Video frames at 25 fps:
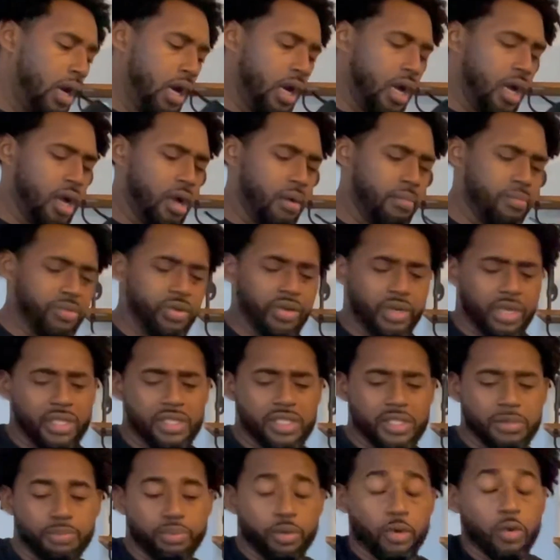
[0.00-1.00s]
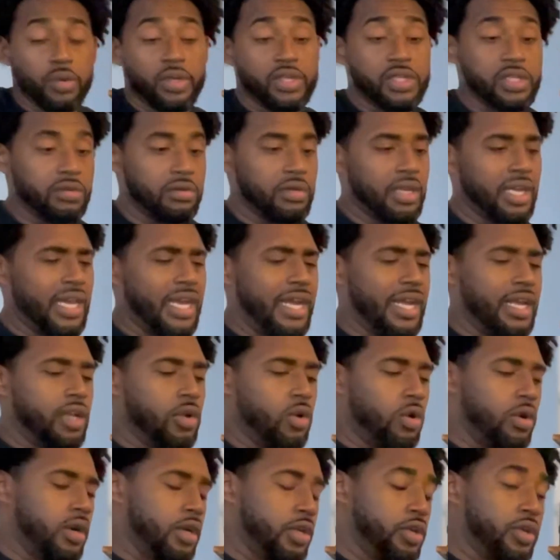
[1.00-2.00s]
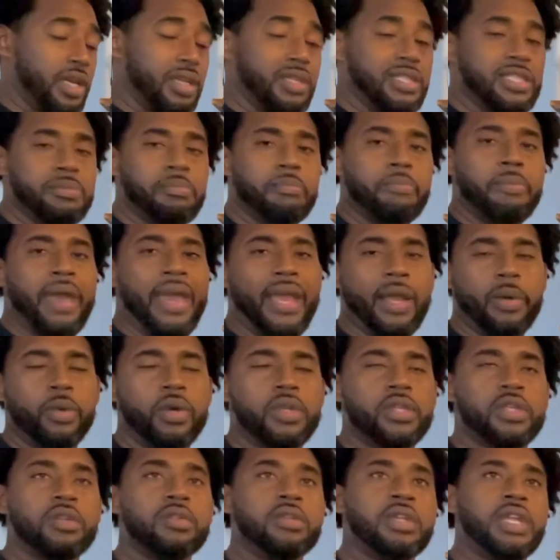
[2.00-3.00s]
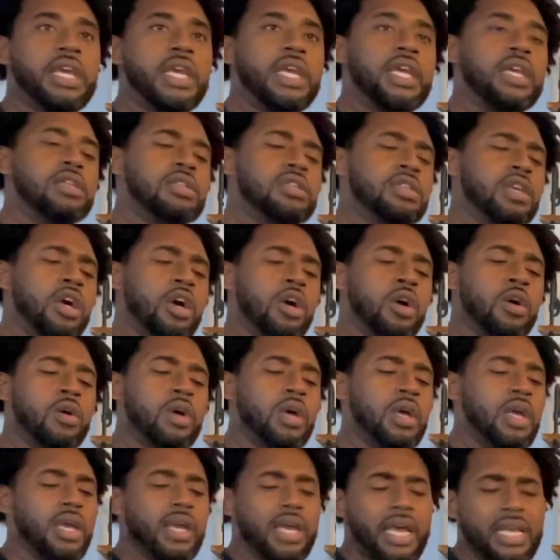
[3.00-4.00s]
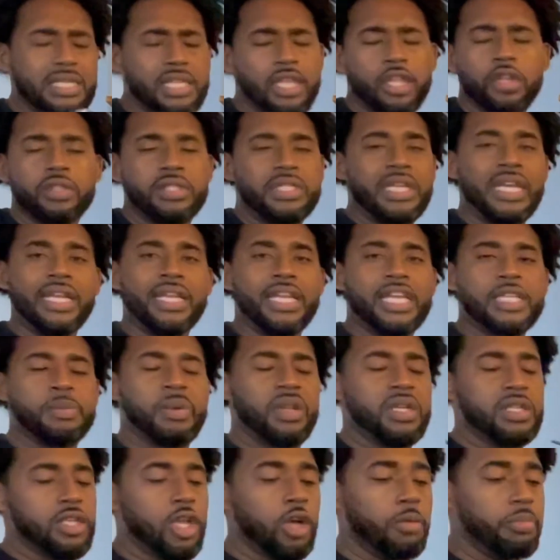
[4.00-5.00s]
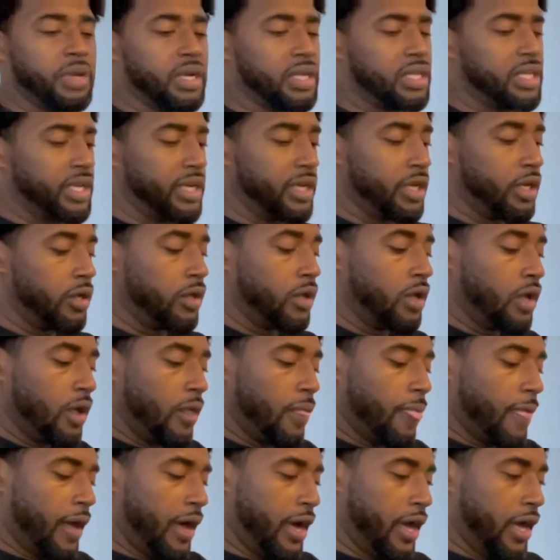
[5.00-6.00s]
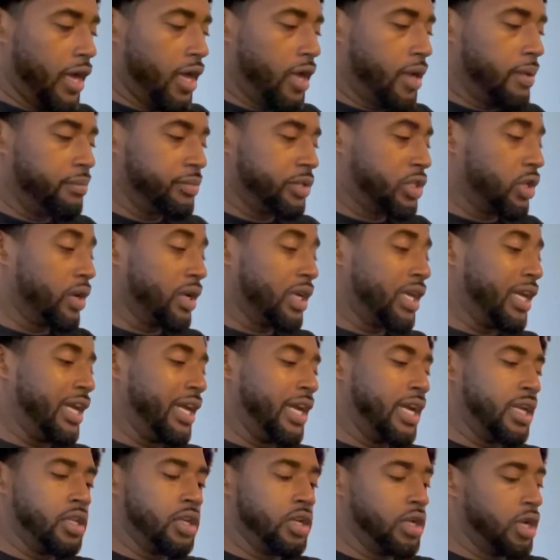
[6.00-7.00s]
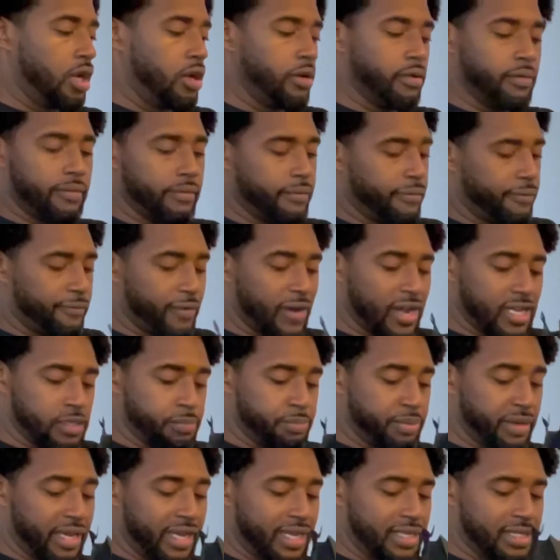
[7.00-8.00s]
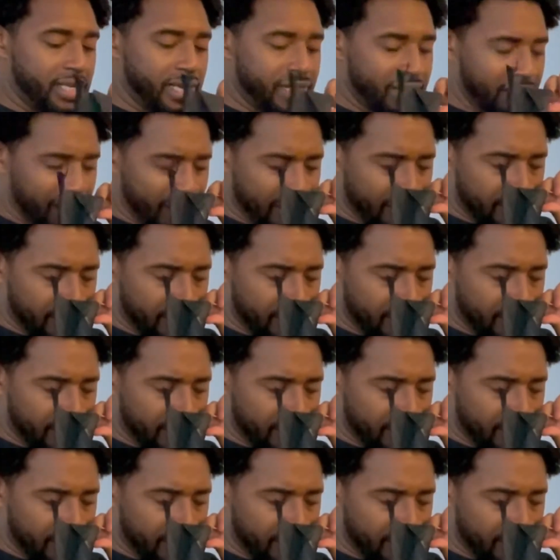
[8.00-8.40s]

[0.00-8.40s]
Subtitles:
you can just brew what you need, or you can just make what you need. So it's a little tedious, but it's no big deal. So again, fresh beans here,